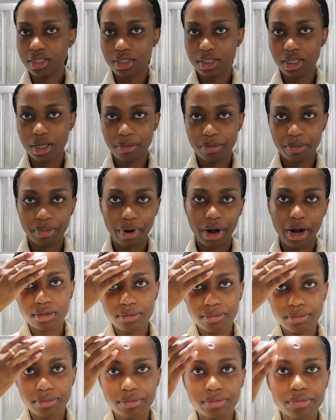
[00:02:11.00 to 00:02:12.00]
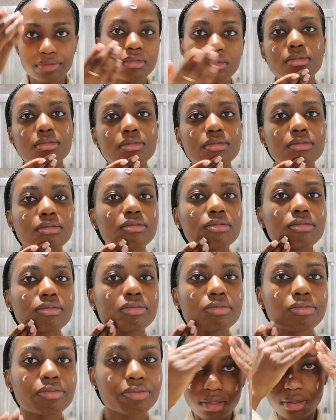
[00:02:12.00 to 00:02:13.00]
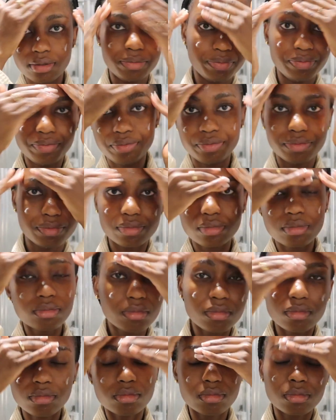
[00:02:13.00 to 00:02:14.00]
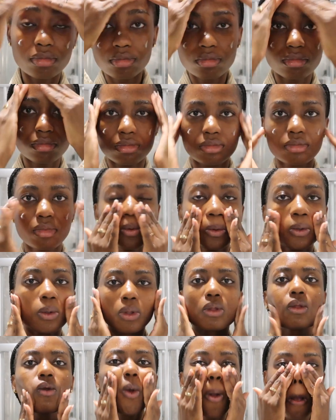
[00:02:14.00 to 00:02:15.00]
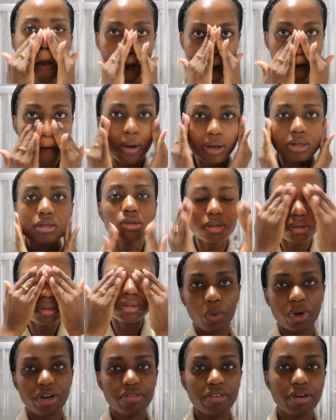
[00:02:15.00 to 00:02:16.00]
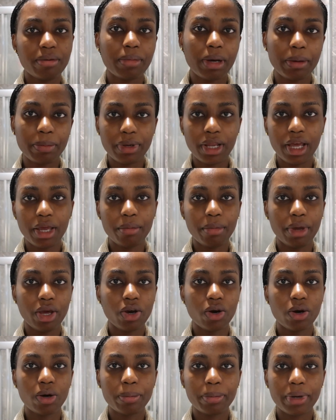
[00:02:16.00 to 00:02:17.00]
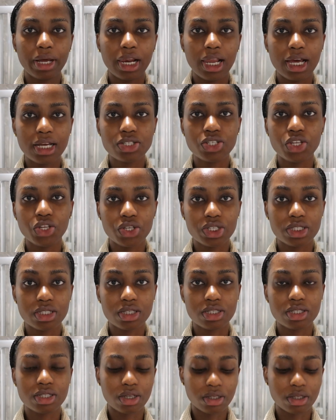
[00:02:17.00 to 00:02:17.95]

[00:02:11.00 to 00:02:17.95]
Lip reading: the same brand as the serum, so I'm just going to use that on my face. Whenever I'm applying makeup, I like to use this